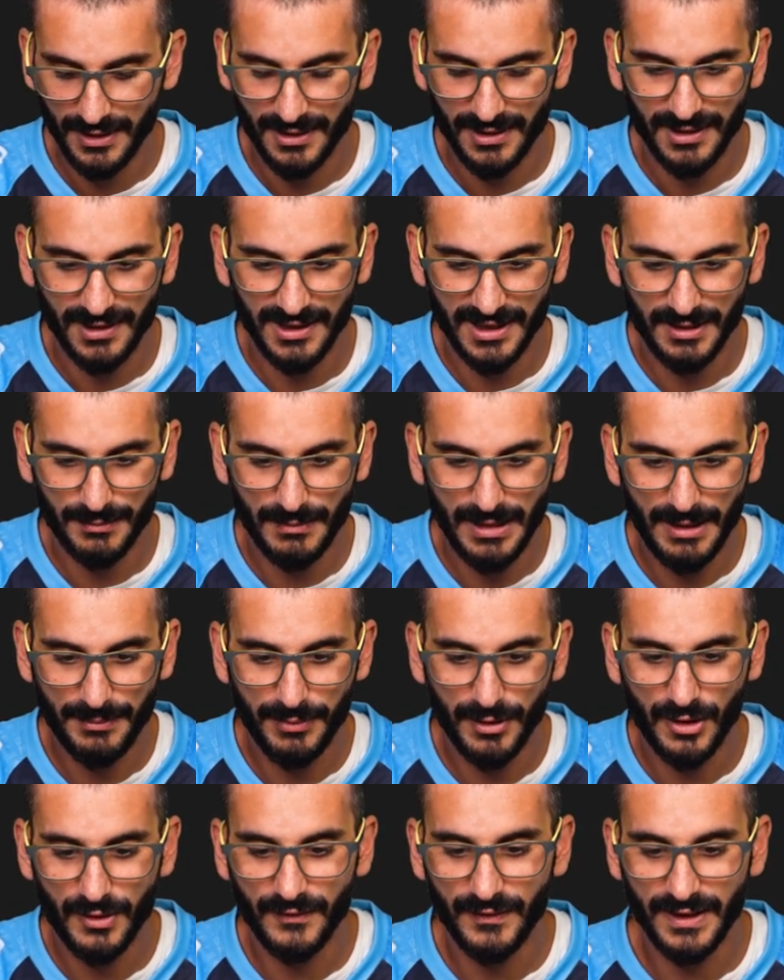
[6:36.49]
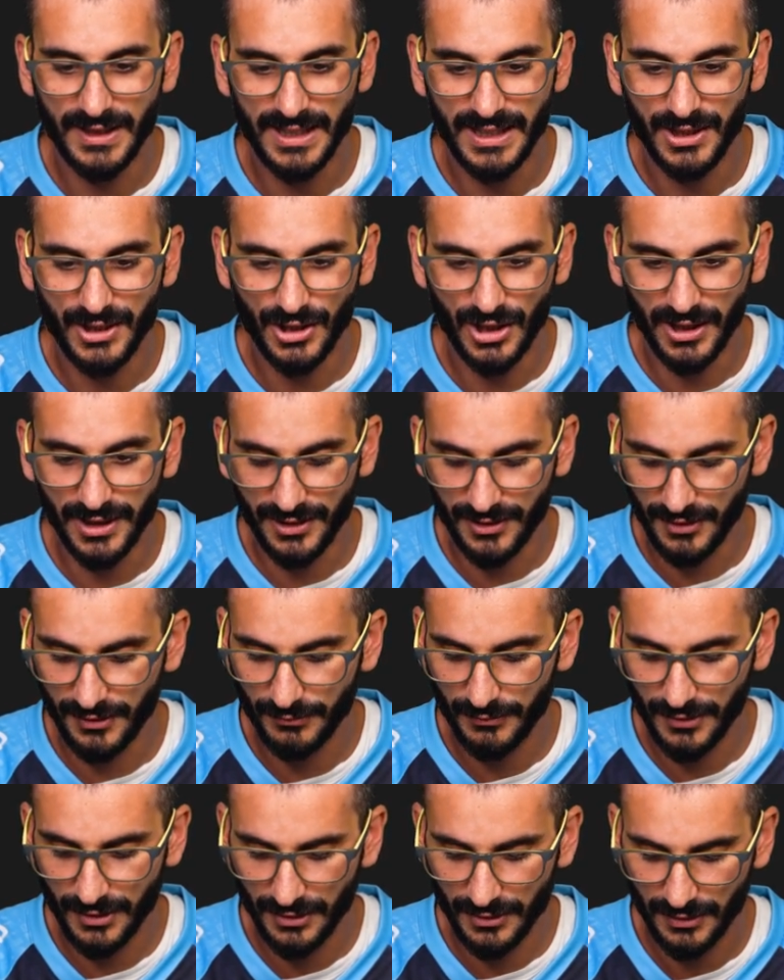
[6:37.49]
So let's map over each
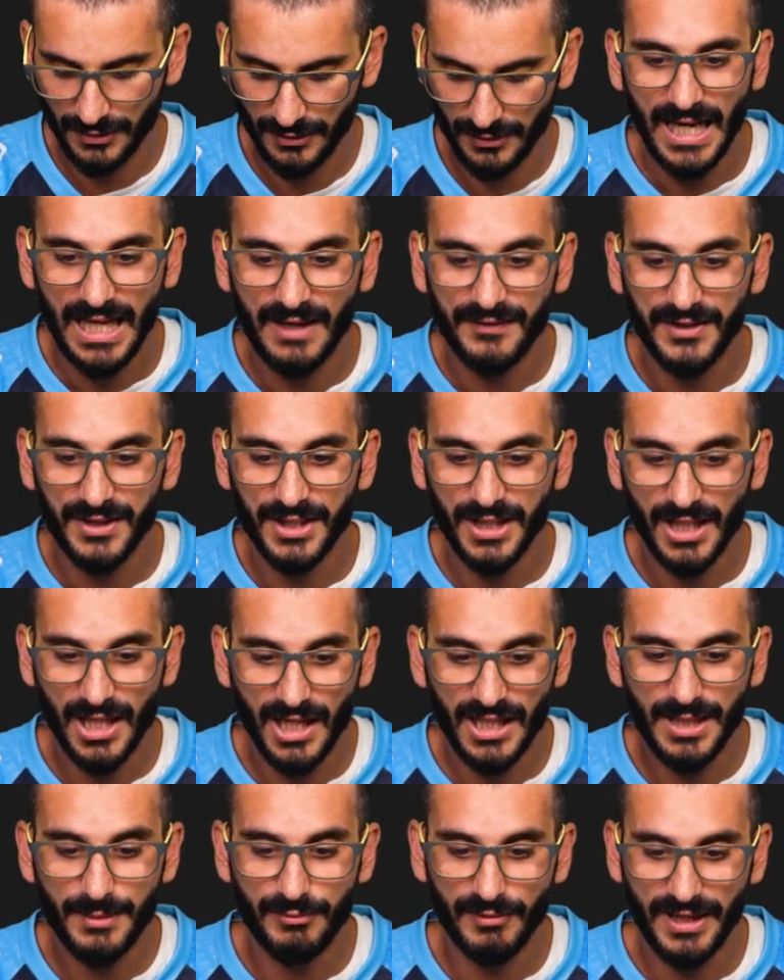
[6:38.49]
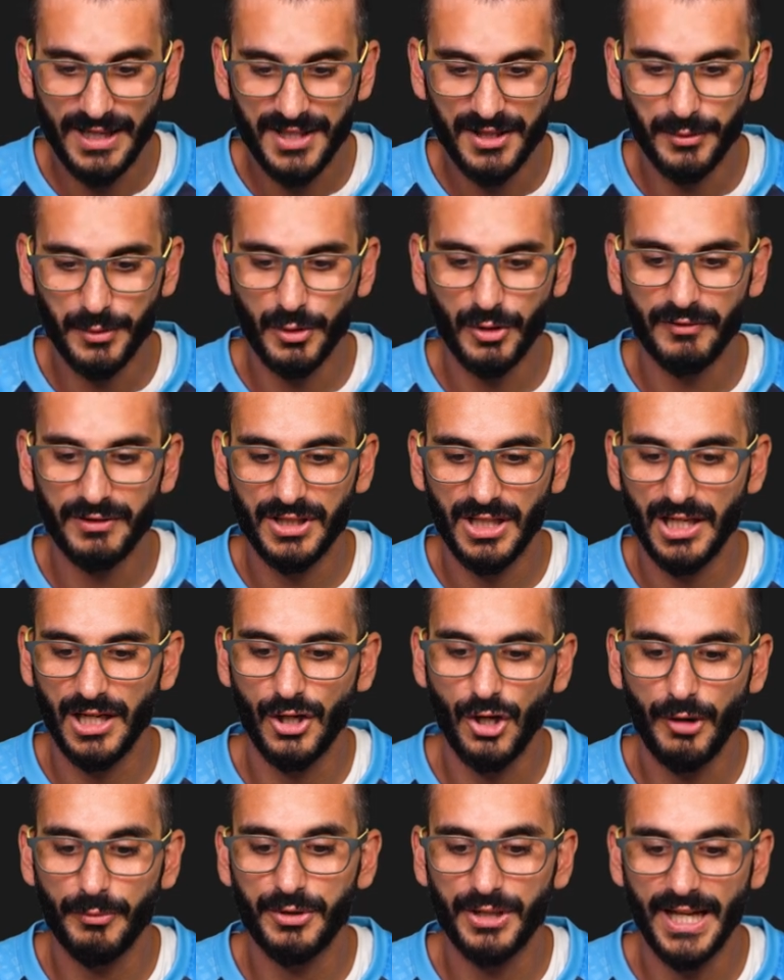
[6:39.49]
item. I've done the curly brace because we want to return an
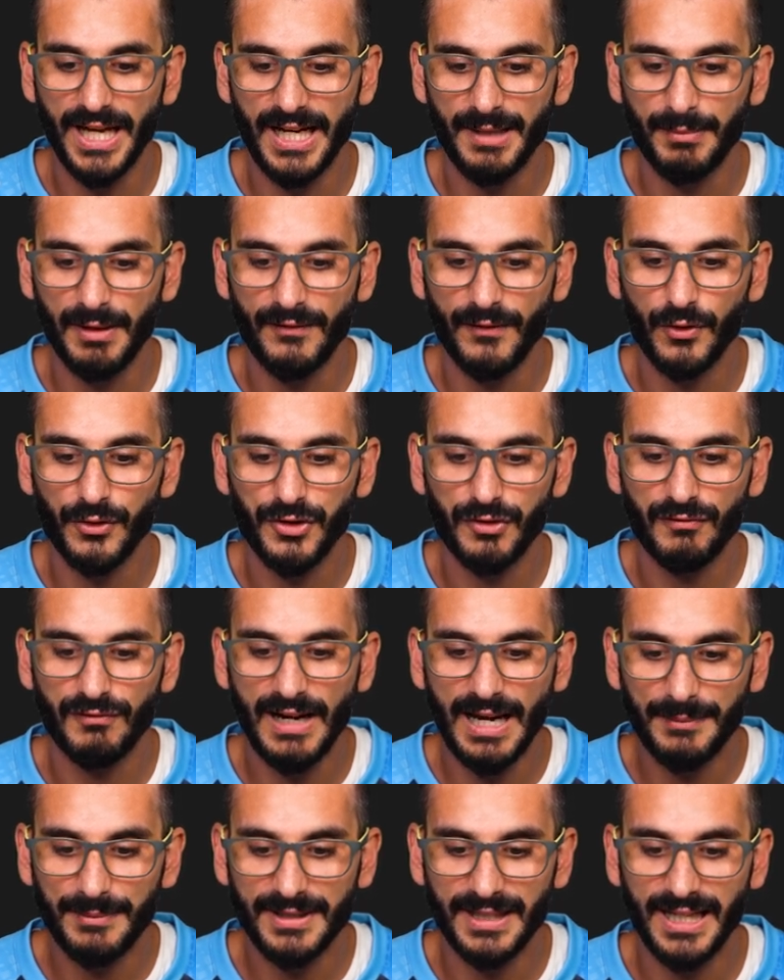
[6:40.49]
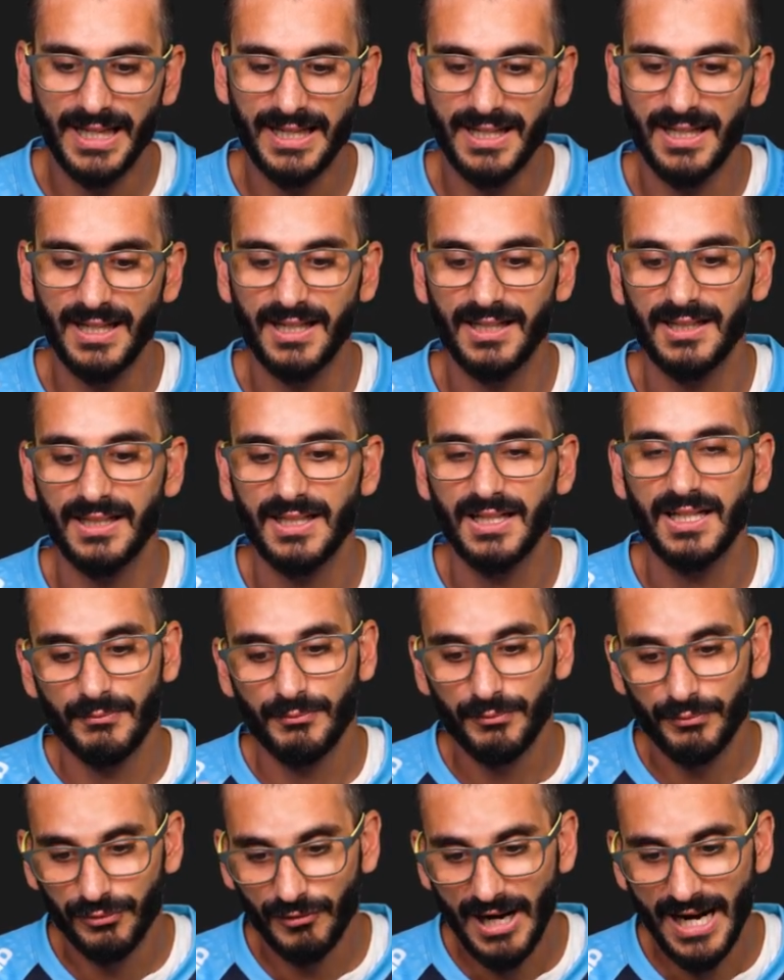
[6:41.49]
object, but I've also wrapped it in a
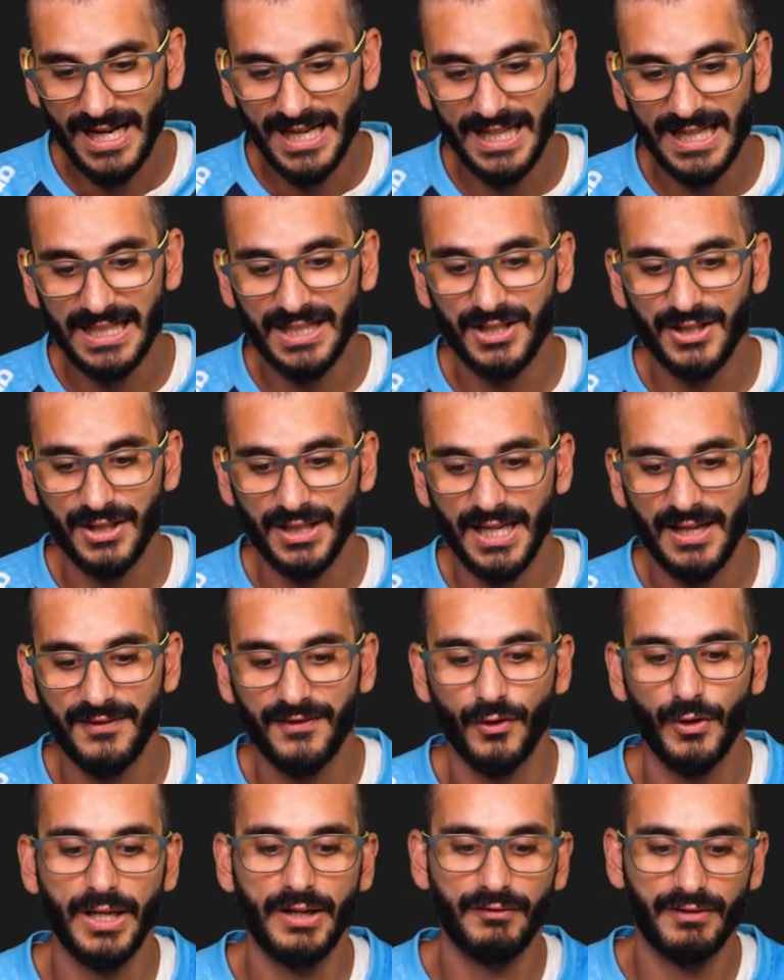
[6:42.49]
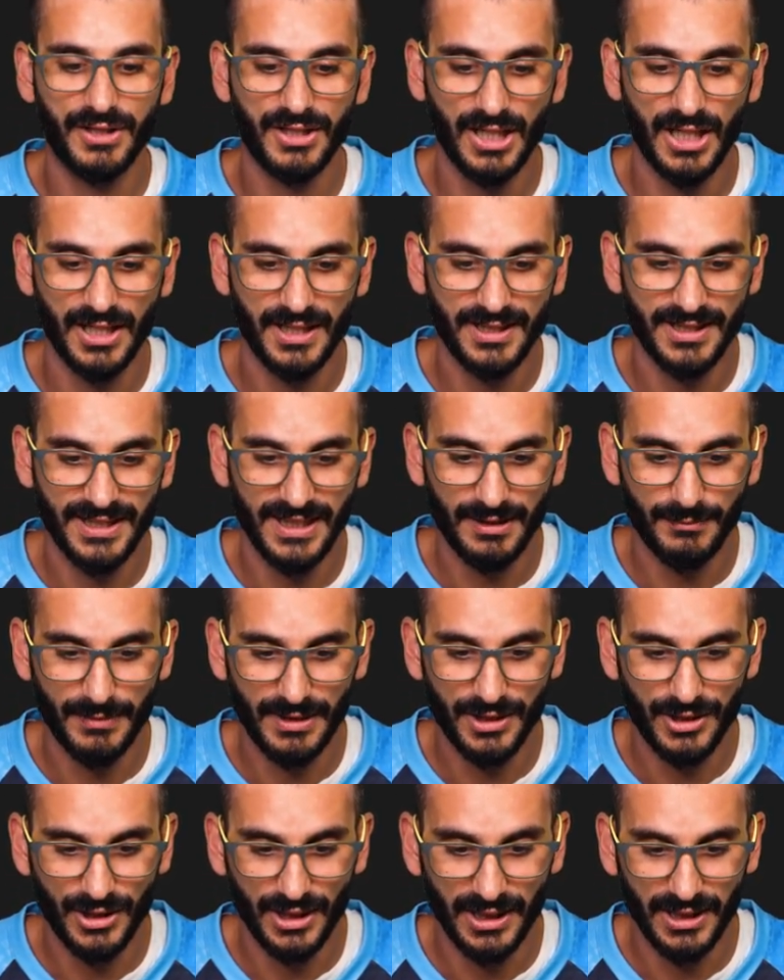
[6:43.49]
bracket, so therefore it returns it
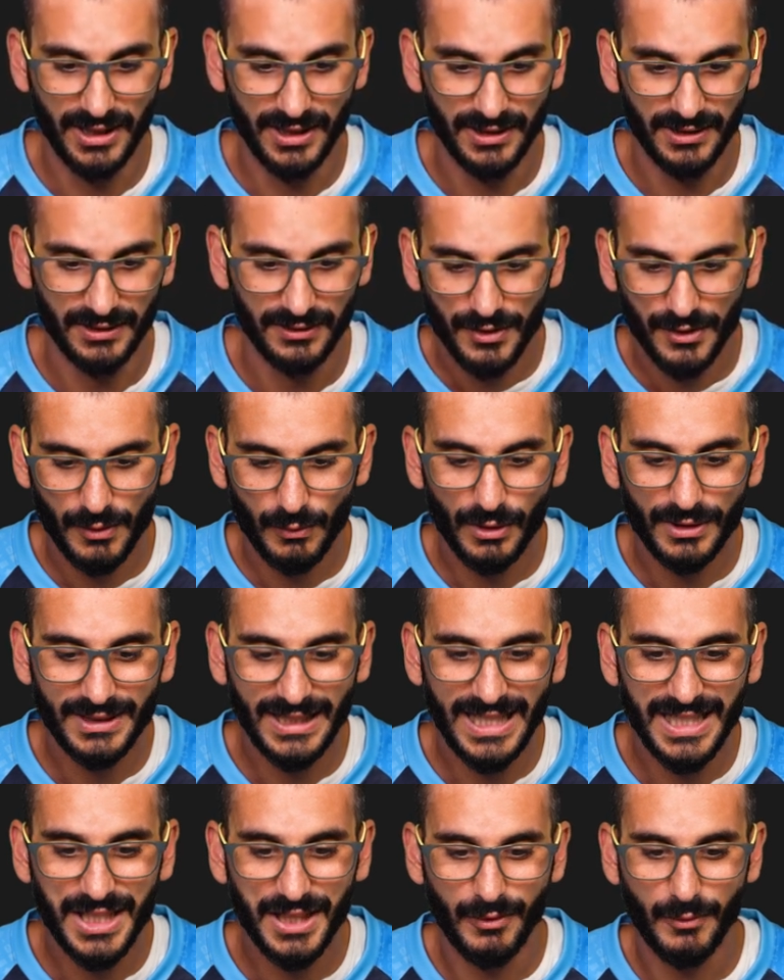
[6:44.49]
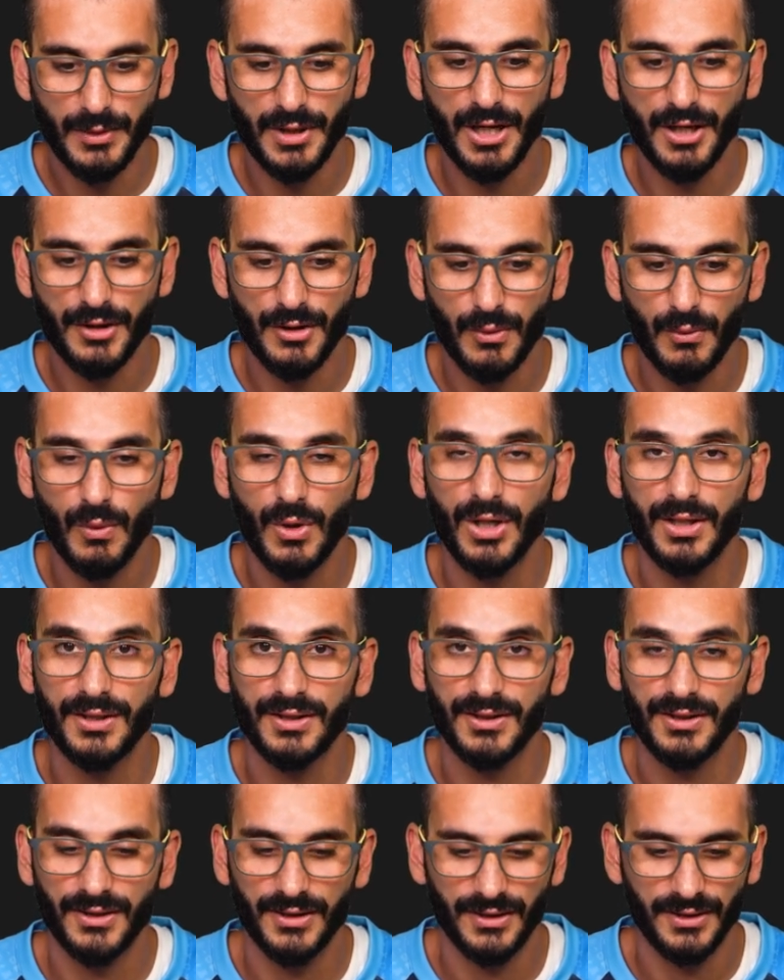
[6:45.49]
immediately. So what data are we going to
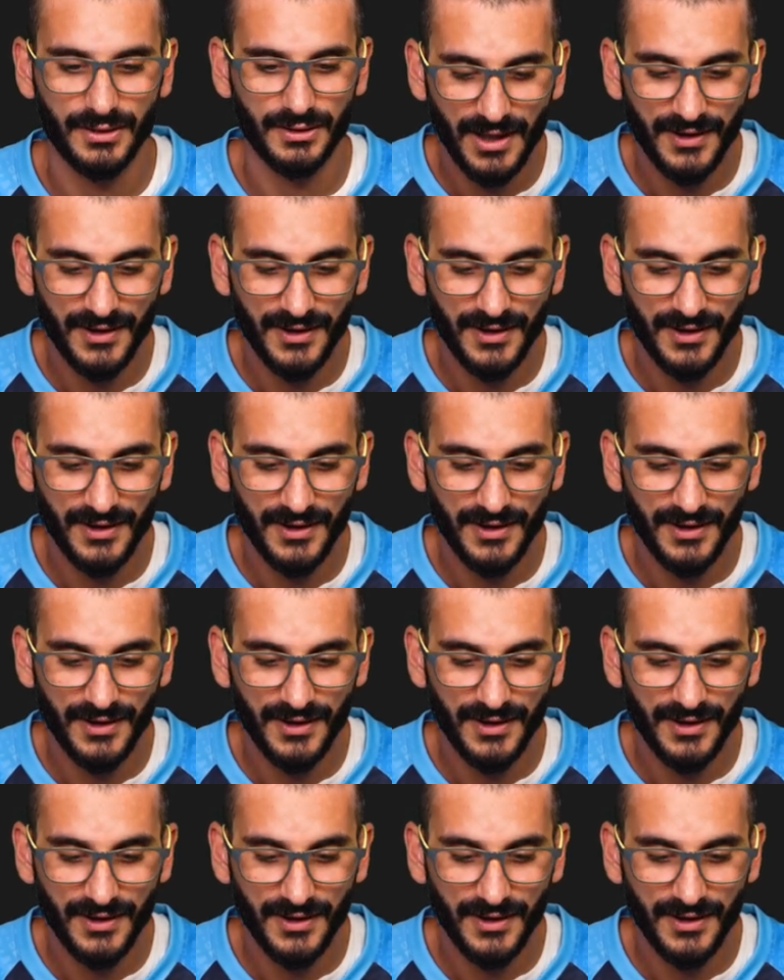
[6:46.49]
want?